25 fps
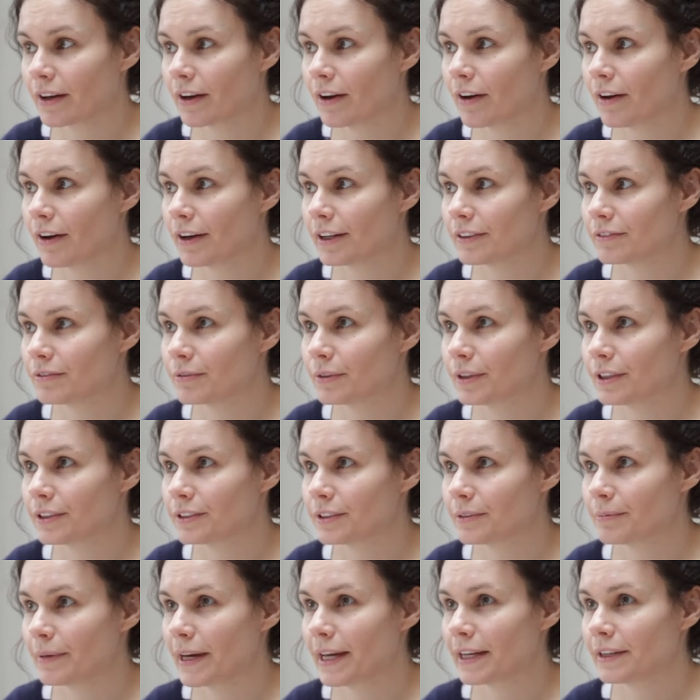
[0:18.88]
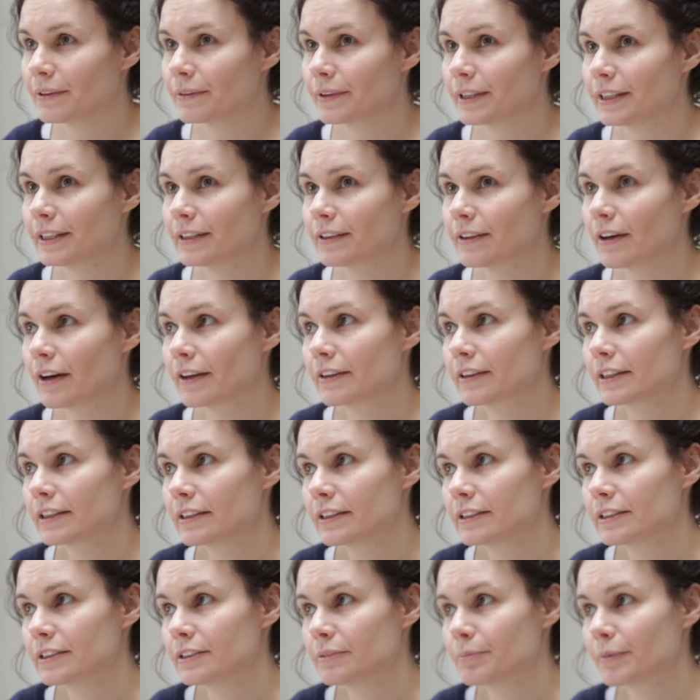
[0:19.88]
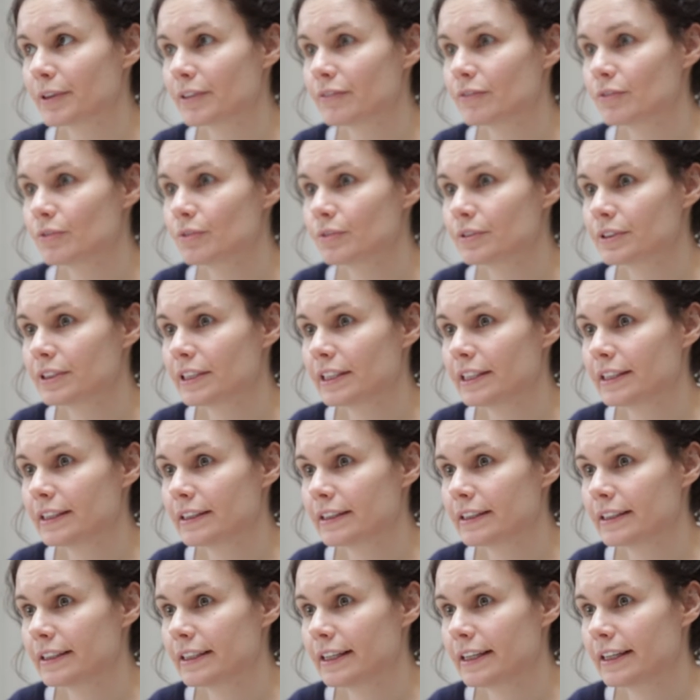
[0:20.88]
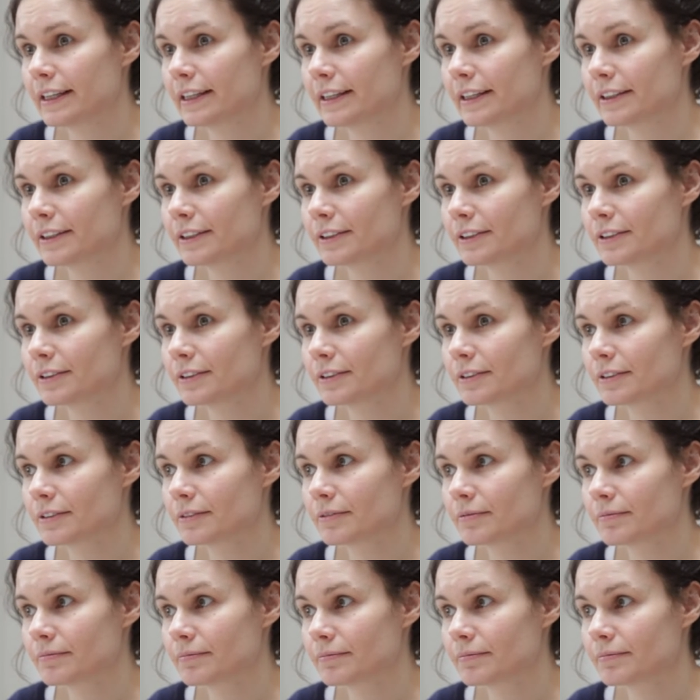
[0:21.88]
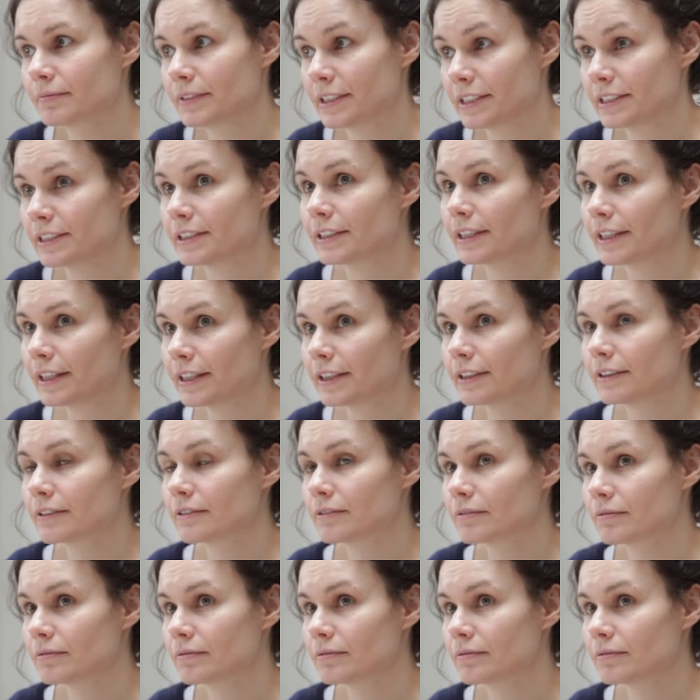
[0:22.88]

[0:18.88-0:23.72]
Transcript: I've worked at Penguin, I think this is my 14th year this year.